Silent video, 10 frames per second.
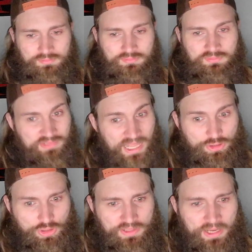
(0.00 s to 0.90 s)
Not
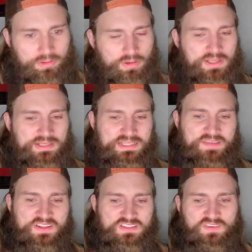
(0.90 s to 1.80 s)
good there.
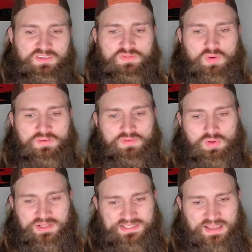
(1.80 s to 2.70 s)
Defense 54 to
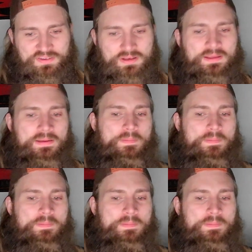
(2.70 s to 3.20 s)
47.